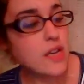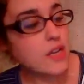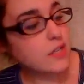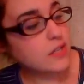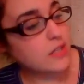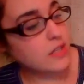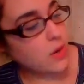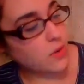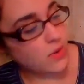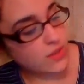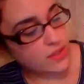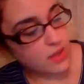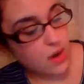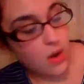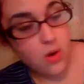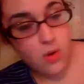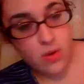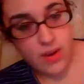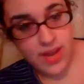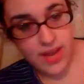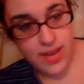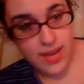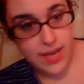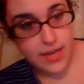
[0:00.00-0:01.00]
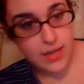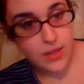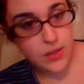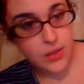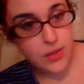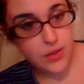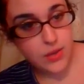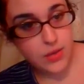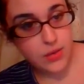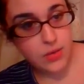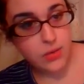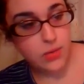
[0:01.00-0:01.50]
So it's okay
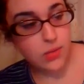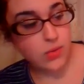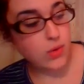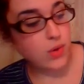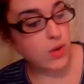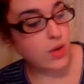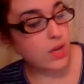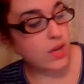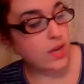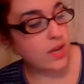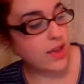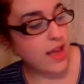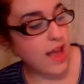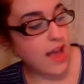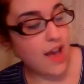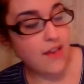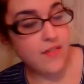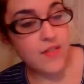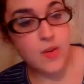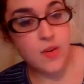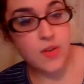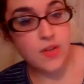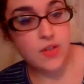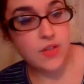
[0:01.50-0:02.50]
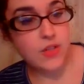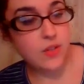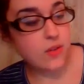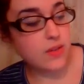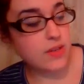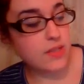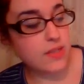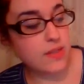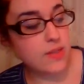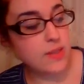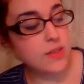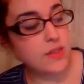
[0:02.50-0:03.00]
to have your
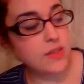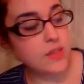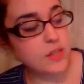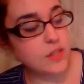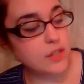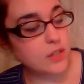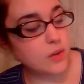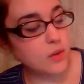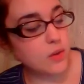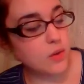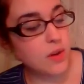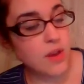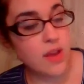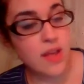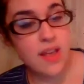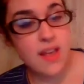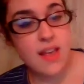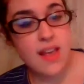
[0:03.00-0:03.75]
students listen to,